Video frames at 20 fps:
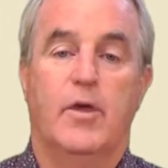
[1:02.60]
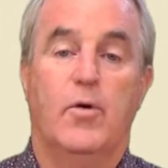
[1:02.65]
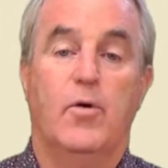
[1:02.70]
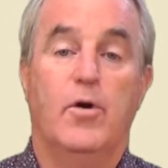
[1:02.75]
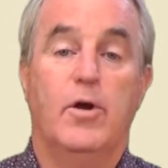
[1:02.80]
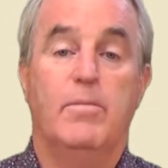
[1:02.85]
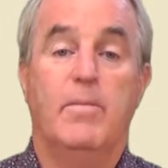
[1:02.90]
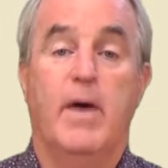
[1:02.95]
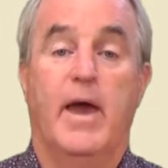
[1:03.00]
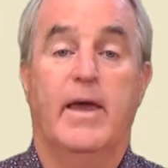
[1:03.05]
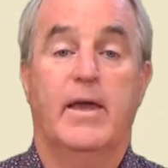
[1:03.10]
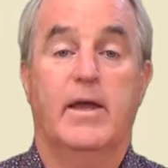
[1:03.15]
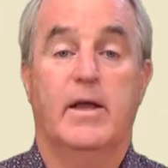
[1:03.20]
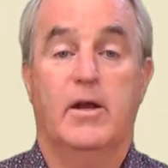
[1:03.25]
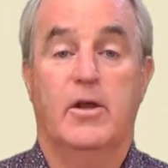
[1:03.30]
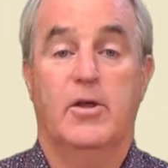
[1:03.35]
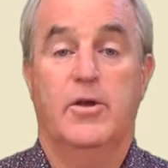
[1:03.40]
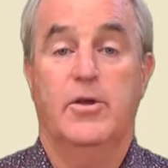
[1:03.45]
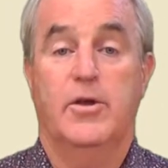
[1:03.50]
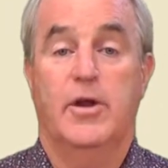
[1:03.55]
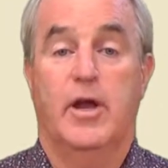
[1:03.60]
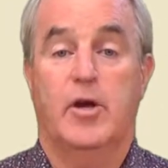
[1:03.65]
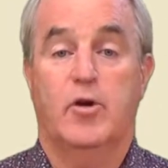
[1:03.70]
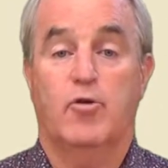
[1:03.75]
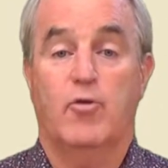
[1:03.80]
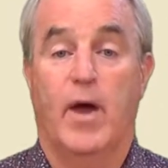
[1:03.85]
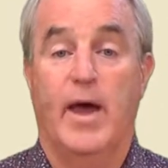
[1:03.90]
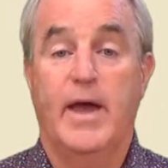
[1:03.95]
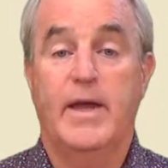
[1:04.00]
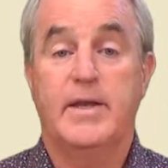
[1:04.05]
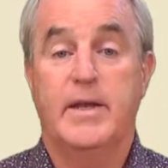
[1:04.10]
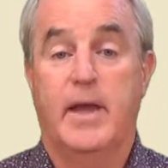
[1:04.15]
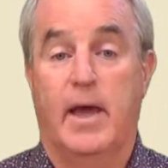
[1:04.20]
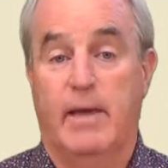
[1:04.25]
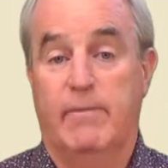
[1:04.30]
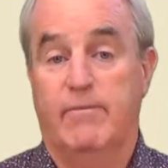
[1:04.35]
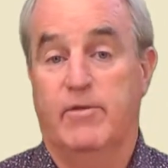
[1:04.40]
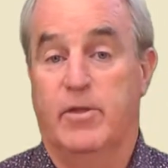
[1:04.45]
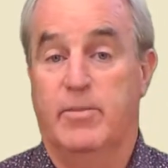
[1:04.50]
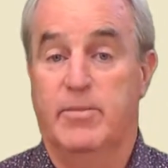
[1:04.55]
The order may include a grade
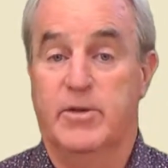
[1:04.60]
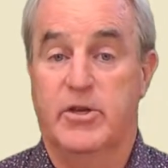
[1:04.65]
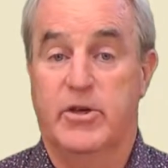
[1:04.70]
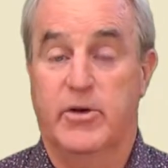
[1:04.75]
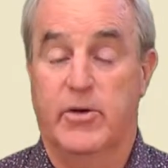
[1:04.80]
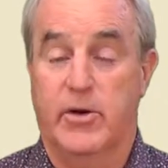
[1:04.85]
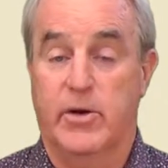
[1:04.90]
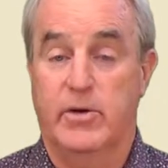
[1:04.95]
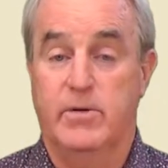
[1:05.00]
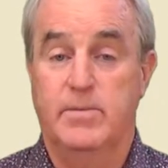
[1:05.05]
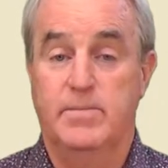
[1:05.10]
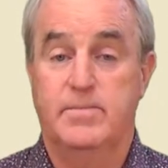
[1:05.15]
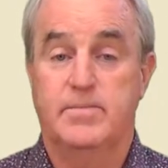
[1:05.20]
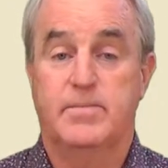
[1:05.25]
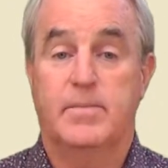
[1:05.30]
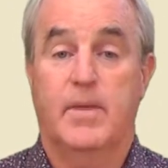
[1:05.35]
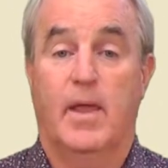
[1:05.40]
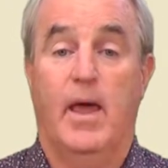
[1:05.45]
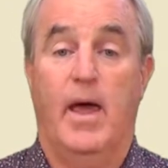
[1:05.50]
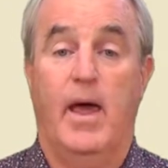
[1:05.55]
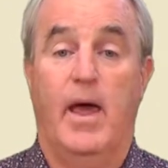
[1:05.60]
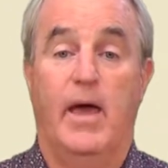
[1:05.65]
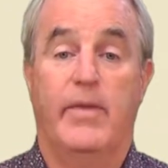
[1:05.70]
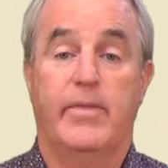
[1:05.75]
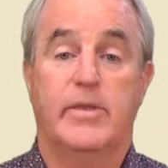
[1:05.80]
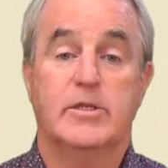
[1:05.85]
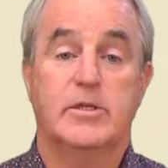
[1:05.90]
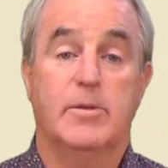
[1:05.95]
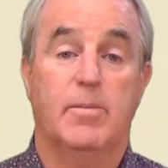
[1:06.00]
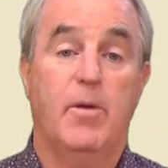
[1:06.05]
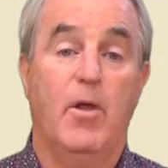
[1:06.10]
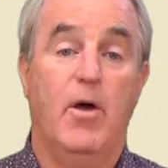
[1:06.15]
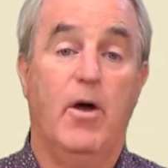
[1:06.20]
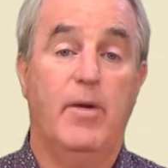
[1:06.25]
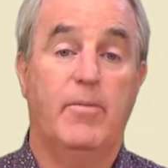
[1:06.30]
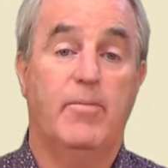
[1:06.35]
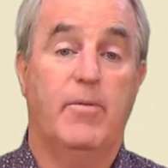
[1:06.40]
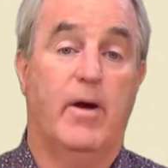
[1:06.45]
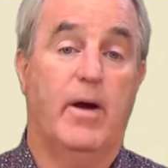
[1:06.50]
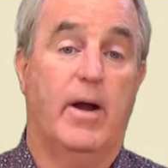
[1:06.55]
name for the material, and the
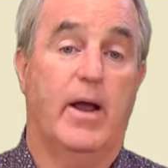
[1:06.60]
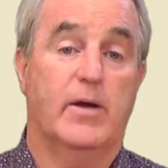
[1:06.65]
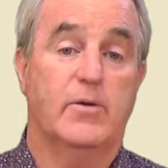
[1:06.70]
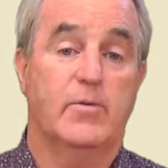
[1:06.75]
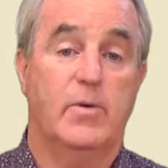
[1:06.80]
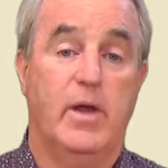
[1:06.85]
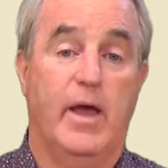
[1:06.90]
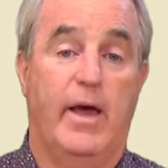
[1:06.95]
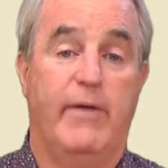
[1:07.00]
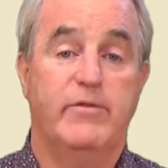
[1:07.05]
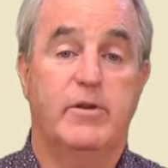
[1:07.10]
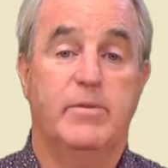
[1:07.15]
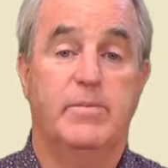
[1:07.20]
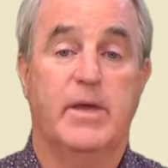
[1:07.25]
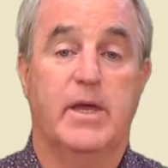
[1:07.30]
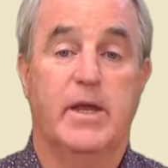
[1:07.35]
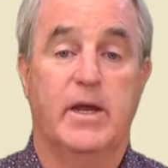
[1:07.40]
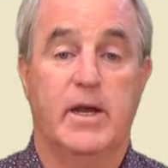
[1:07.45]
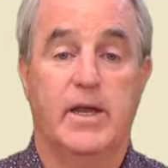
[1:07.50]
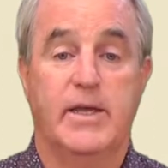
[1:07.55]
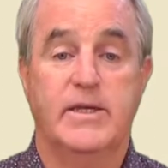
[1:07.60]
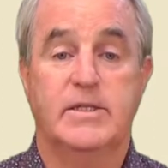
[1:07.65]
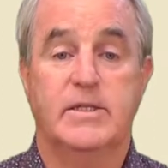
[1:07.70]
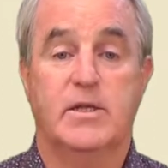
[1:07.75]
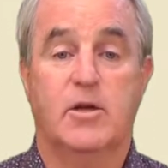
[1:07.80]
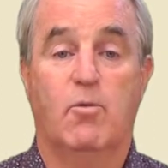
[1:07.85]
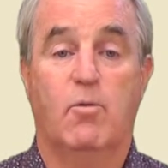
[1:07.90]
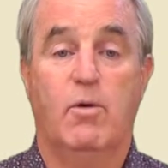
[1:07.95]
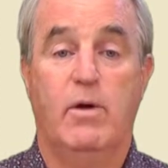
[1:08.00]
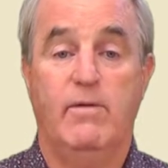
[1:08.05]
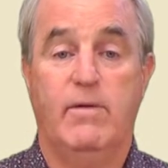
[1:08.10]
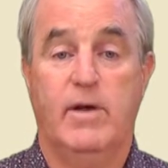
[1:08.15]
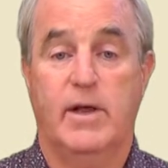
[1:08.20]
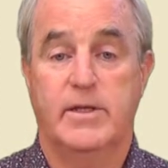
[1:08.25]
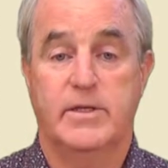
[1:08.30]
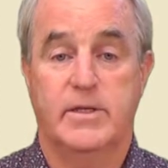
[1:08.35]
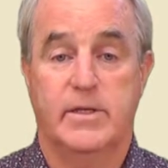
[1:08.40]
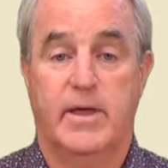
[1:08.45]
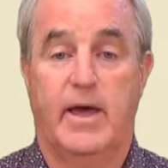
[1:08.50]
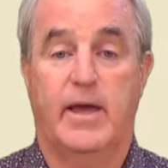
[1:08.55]
supplied product will have to be at least
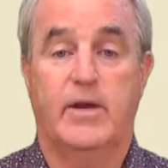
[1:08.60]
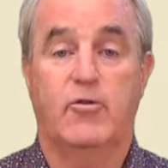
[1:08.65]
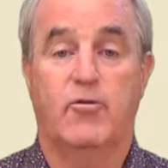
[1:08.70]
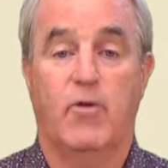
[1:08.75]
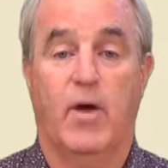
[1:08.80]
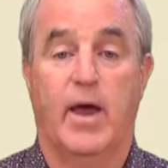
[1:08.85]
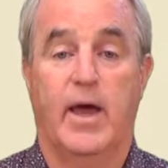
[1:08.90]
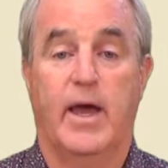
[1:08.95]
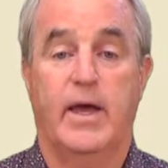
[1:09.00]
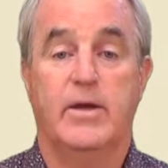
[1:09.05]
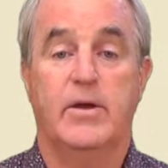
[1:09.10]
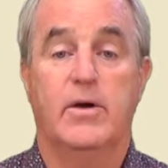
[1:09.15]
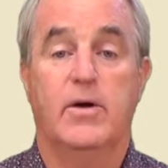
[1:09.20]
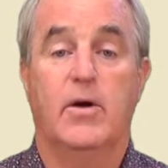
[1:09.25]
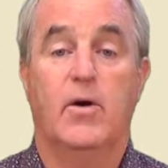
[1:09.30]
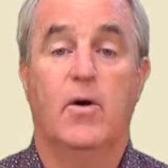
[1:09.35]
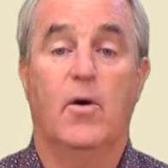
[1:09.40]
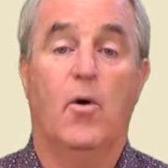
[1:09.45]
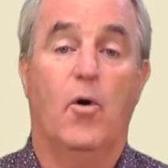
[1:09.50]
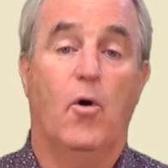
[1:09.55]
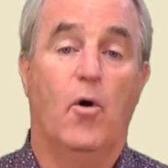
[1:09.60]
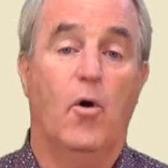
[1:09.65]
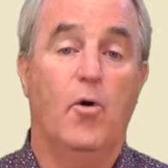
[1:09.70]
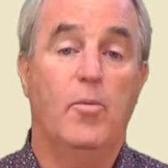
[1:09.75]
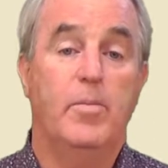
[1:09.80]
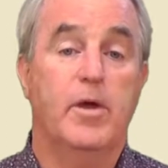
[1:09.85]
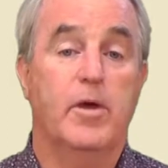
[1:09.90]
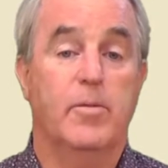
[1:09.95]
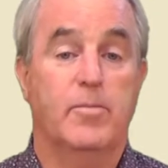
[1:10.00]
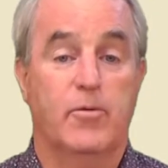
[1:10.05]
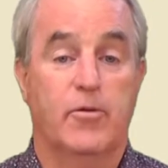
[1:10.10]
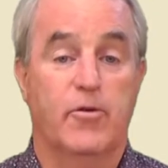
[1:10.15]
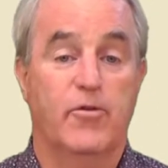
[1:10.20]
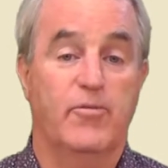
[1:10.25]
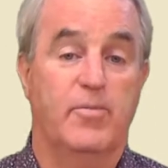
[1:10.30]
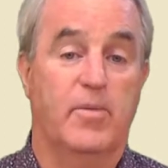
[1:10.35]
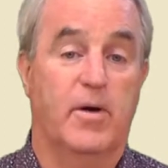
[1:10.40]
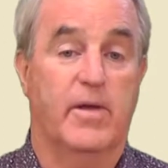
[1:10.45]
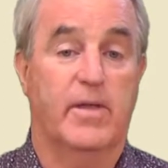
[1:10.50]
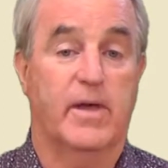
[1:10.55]
equivalent to that grade or be
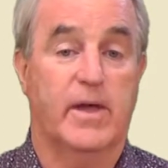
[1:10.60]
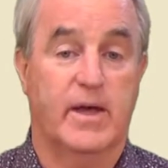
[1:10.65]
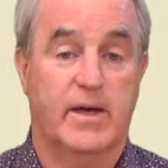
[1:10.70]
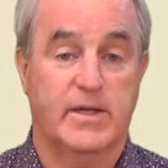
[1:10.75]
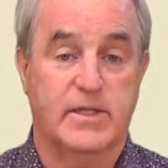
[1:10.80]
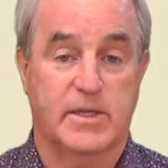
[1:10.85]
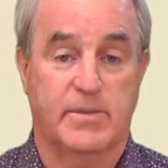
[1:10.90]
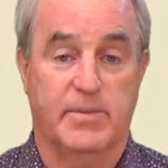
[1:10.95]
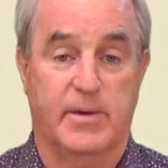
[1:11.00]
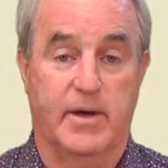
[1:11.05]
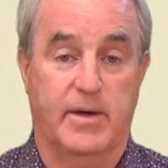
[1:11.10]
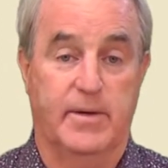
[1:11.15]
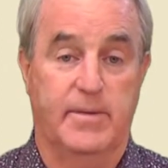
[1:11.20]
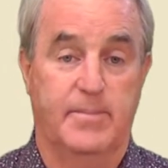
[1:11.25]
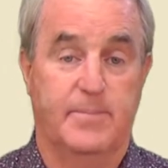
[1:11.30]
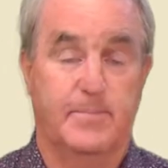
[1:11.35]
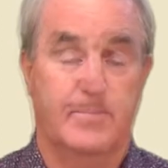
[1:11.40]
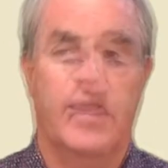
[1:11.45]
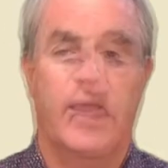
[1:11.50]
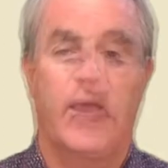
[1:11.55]
approved by the customer.